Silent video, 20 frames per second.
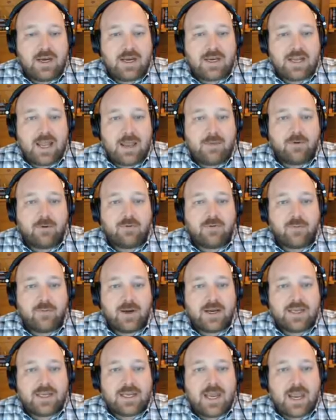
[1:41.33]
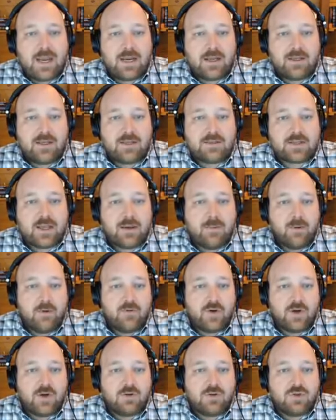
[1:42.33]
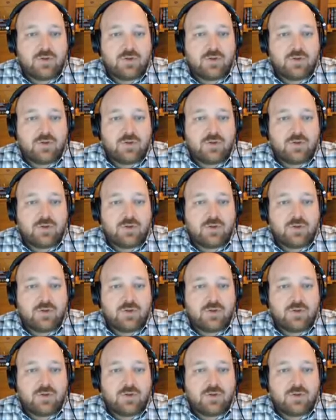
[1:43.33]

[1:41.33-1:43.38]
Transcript: a table from my data is come over here